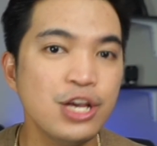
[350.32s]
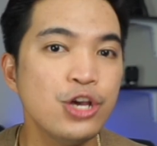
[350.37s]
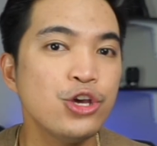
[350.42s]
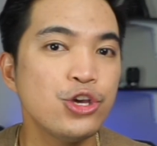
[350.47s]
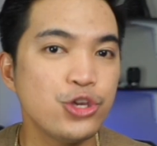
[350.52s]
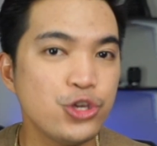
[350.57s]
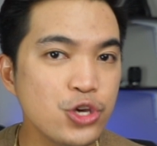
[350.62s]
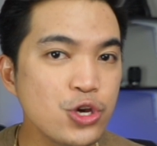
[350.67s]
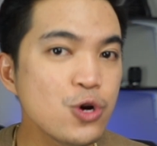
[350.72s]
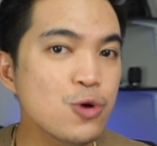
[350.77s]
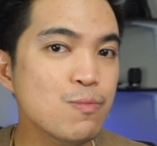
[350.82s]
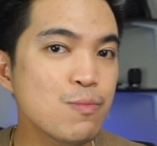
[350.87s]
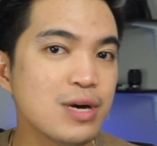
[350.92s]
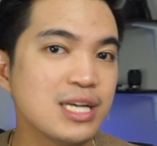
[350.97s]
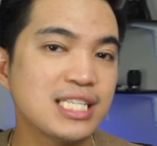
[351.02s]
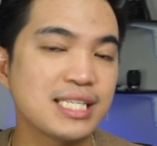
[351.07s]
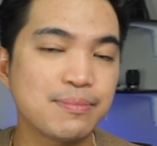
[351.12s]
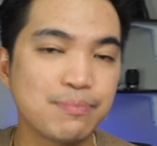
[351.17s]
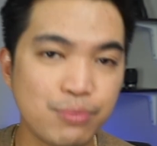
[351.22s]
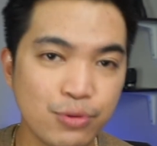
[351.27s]
You
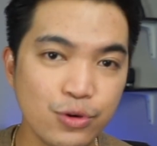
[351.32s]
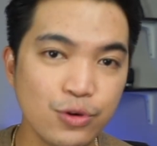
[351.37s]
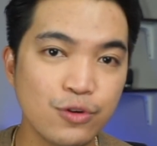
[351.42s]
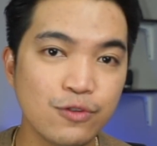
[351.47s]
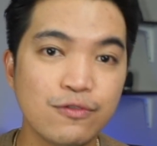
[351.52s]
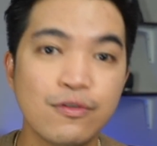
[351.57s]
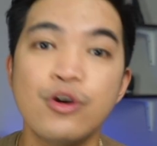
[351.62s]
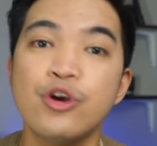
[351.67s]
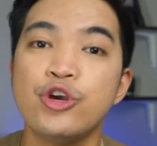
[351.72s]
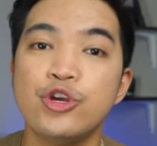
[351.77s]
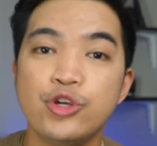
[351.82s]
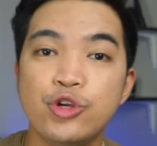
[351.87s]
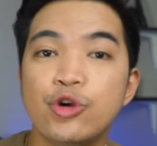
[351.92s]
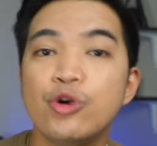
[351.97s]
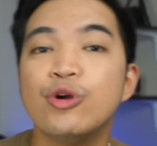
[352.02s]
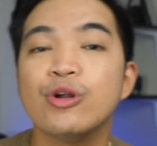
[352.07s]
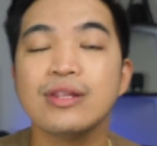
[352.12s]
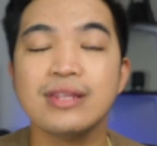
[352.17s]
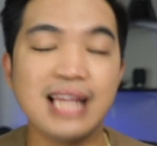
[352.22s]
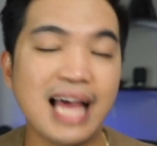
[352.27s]
must prove your
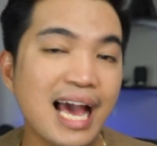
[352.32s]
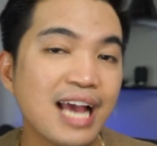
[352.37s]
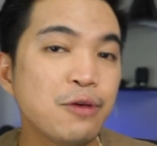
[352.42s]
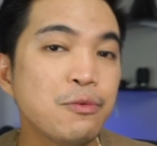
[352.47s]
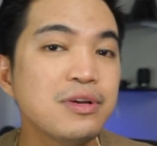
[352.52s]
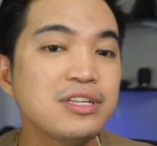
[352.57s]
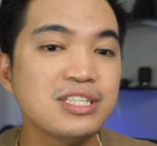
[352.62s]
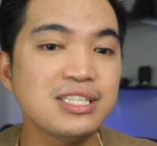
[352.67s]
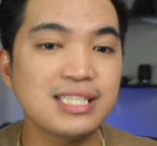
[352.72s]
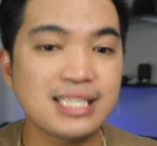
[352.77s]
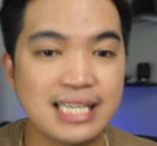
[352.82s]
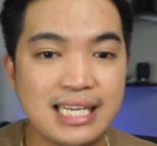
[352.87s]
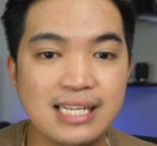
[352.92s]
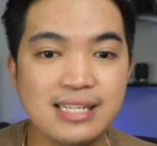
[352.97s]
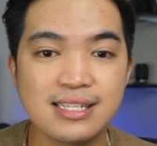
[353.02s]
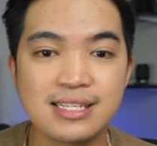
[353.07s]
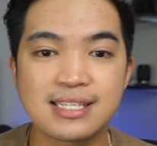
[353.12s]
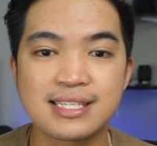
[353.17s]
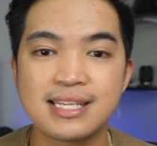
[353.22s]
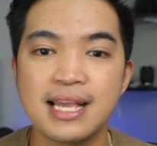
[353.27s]
language
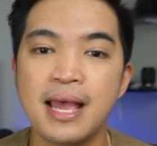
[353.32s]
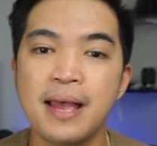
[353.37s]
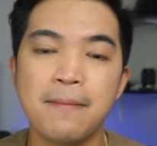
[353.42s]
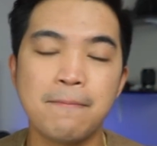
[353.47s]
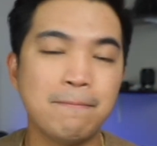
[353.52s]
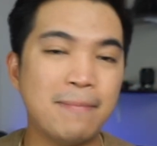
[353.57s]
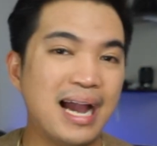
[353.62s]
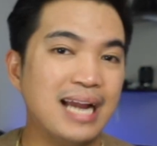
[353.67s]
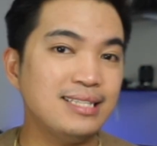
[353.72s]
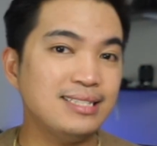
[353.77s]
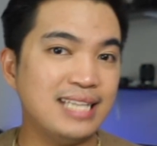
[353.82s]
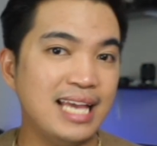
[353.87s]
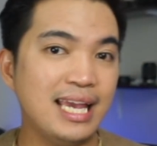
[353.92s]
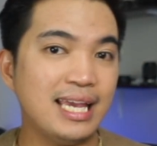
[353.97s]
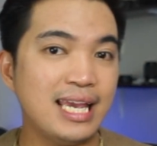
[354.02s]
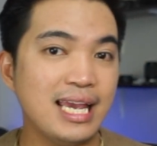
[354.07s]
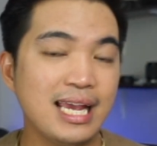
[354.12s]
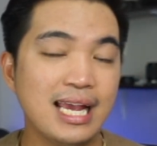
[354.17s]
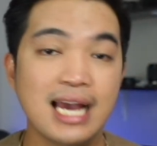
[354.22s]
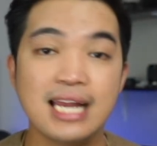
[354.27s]
skills by
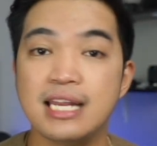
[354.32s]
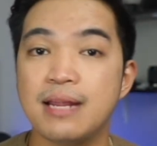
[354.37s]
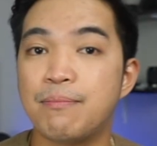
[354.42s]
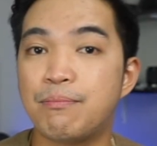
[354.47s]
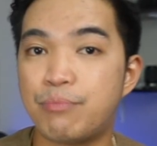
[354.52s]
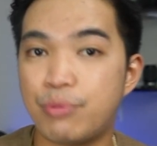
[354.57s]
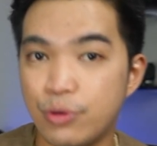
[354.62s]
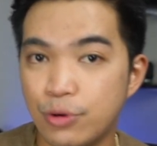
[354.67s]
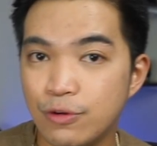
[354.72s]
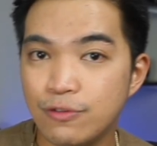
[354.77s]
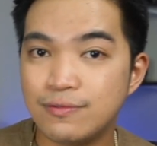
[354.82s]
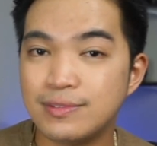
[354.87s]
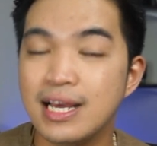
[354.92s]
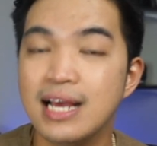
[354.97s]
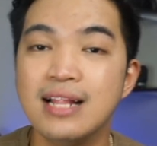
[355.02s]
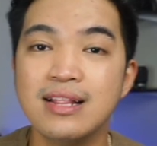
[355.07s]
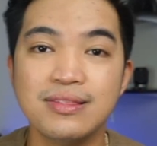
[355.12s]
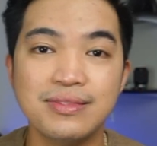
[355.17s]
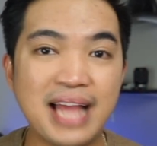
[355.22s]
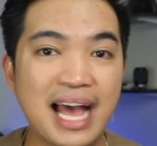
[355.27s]
taking an approved
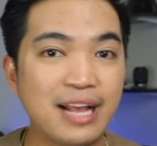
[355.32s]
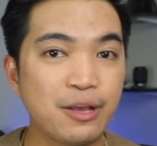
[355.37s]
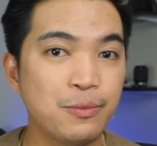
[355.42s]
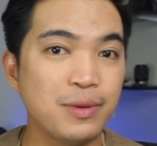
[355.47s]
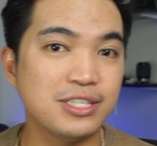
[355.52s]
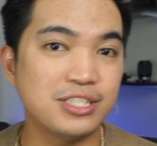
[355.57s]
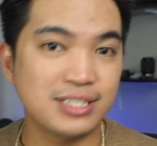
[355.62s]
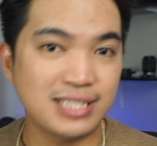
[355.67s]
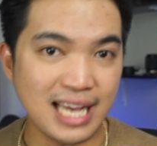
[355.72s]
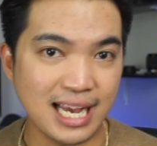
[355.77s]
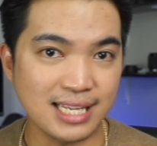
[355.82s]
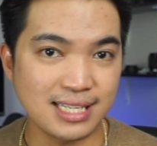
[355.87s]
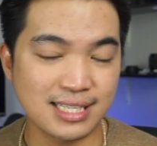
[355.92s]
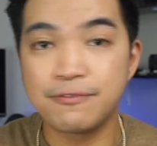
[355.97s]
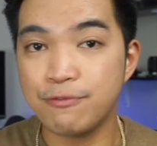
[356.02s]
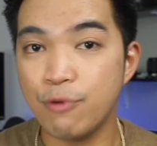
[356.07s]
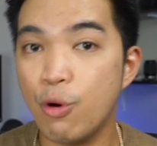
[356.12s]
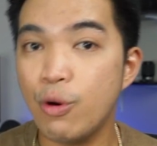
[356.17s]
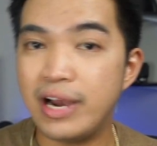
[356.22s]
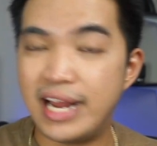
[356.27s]
language test.
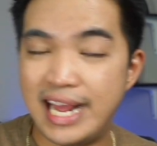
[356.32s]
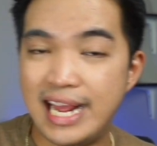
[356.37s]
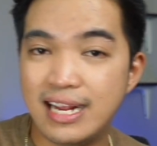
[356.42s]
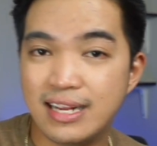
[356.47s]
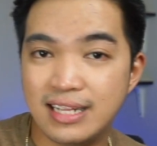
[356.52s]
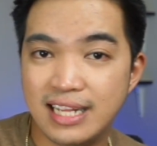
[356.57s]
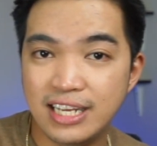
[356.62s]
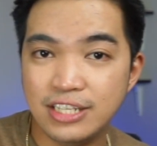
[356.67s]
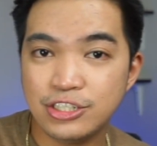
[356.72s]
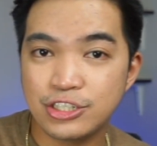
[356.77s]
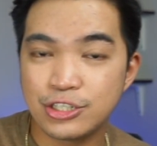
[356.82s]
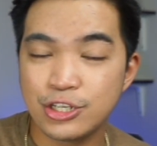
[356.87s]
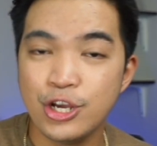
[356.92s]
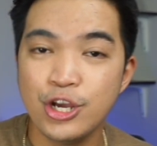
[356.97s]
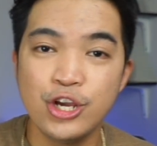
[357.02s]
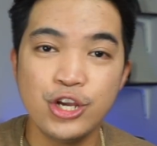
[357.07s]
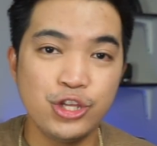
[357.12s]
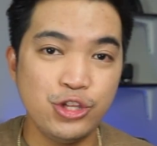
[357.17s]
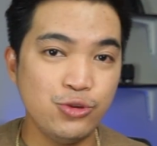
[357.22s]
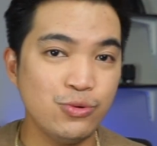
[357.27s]
For English,
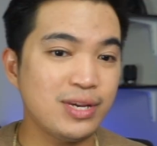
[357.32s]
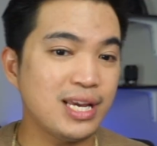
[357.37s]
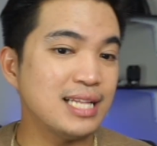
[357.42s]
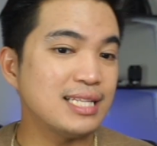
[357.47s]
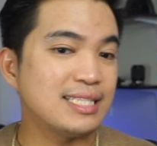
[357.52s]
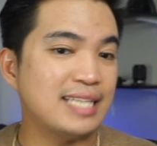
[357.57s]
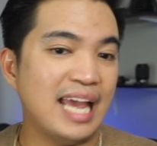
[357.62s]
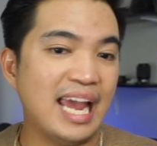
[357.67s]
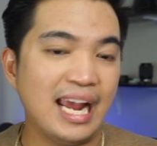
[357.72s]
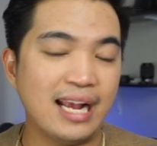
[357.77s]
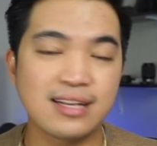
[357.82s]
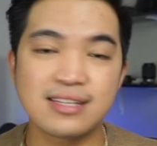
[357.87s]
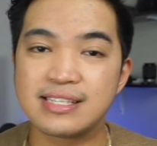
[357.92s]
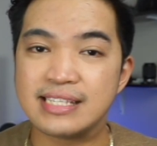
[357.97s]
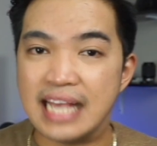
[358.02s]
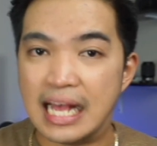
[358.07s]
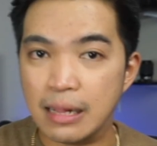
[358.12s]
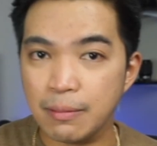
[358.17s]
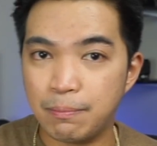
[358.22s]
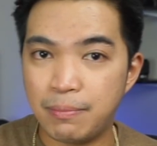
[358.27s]
you can take
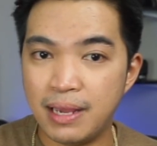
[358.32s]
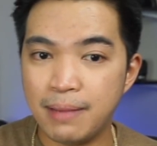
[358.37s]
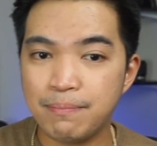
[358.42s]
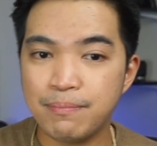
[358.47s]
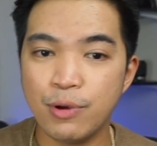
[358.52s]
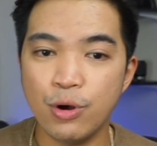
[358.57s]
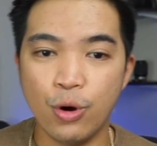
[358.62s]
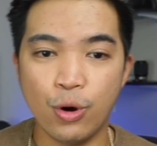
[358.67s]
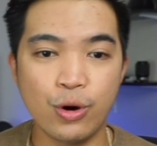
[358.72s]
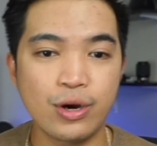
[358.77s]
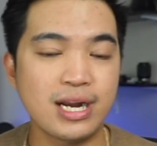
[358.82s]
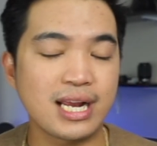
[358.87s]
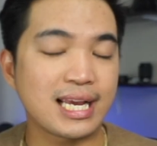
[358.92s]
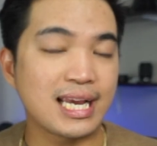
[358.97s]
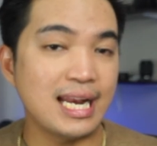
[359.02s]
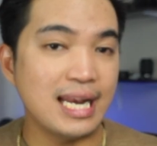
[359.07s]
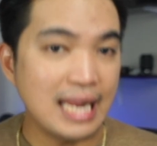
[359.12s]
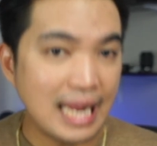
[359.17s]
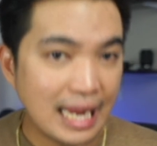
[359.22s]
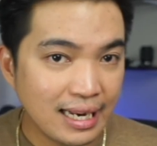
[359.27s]
CELPIP, or the
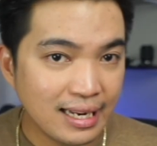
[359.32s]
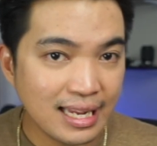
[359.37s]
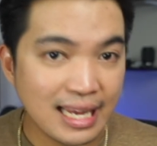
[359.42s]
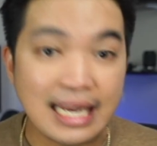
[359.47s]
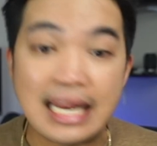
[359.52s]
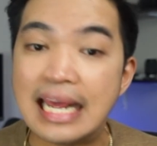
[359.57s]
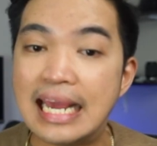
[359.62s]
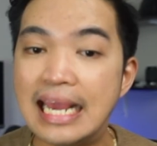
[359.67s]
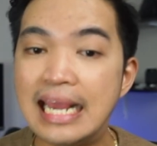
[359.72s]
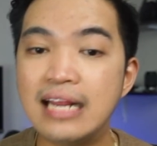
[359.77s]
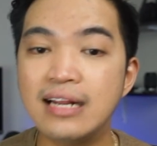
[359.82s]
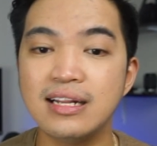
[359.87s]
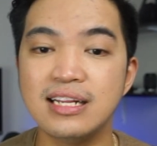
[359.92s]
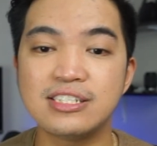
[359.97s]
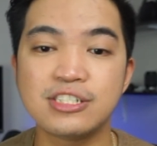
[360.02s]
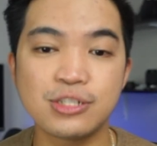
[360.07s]
Canadian English